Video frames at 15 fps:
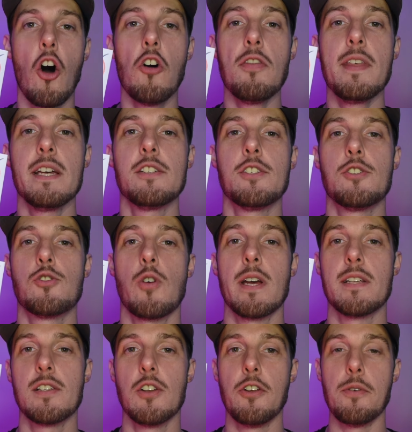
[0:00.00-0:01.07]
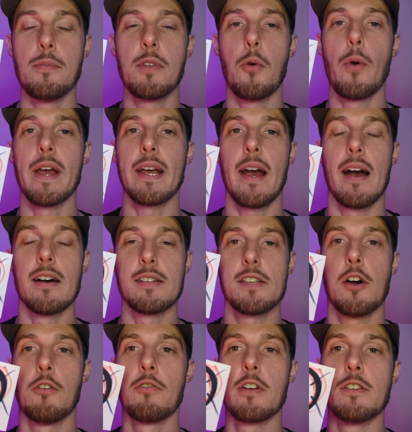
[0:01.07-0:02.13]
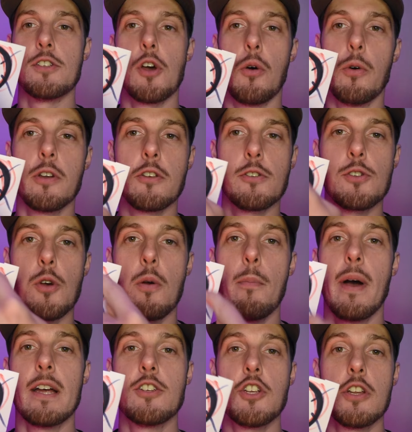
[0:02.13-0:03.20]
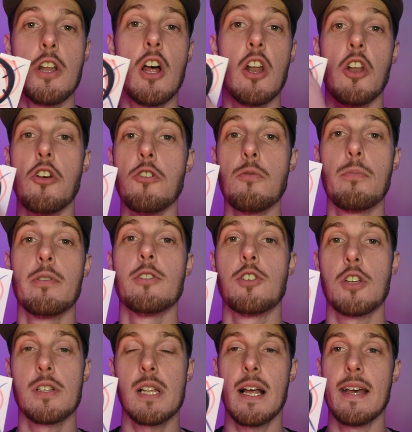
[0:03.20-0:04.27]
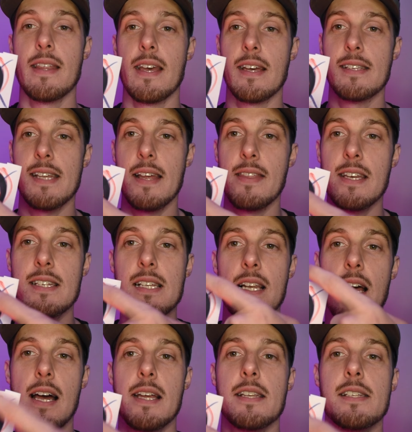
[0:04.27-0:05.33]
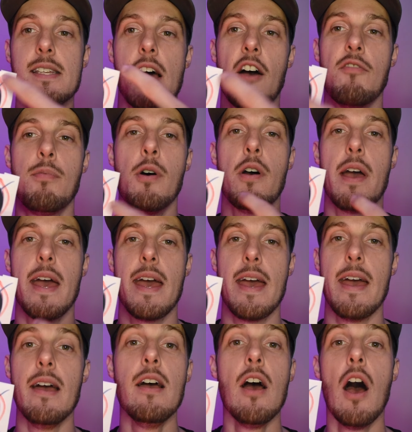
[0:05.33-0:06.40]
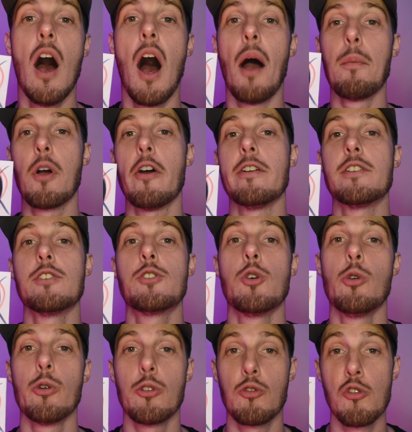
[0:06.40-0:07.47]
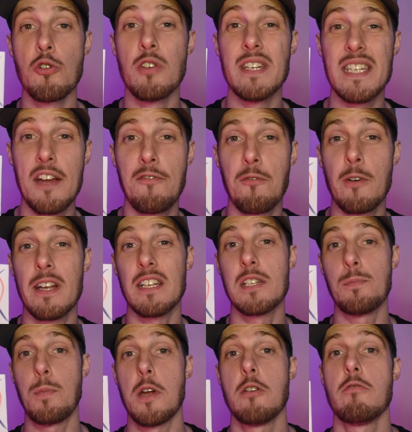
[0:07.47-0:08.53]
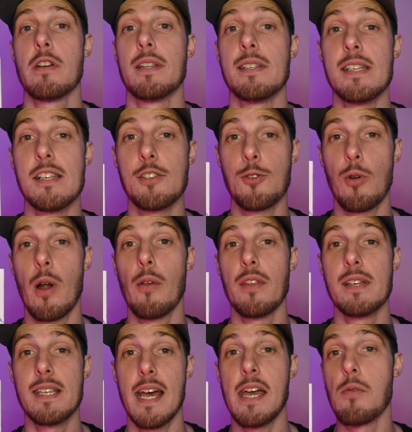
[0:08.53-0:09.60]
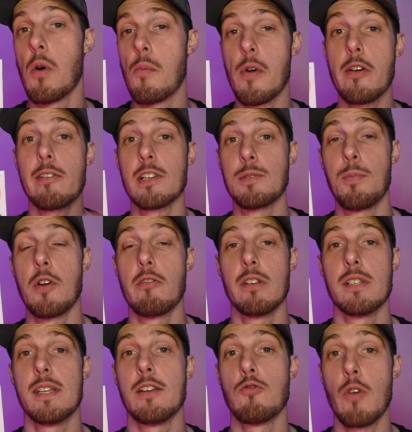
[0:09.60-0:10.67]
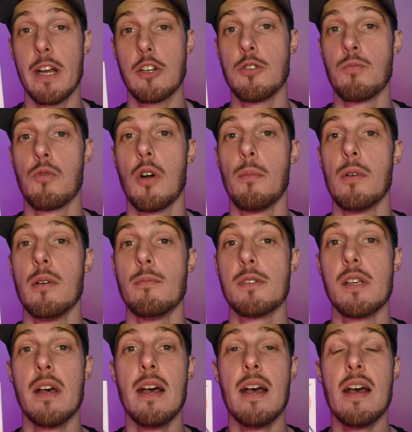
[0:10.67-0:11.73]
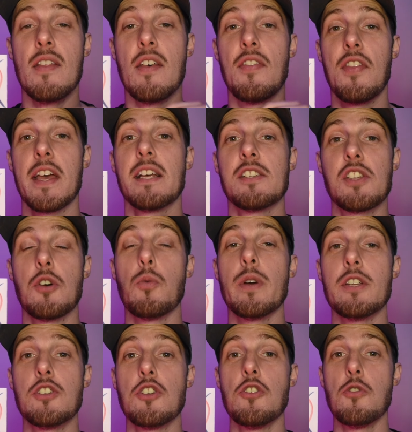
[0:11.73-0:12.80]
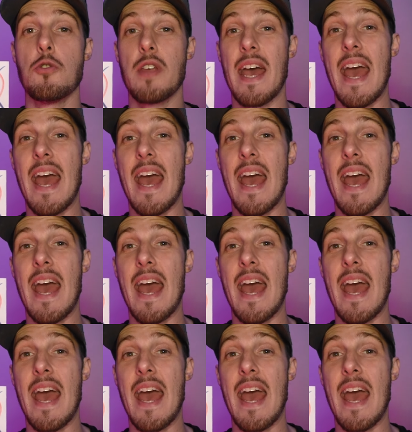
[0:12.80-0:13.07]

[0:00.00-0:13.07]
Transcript: On this stress loop that we get ourselves into, I want you to imagine a loop just like this, and these lines that I've put here, I'm going to talk through the different experiences throughout the day when we're experiencing erection problems, the things that we do, the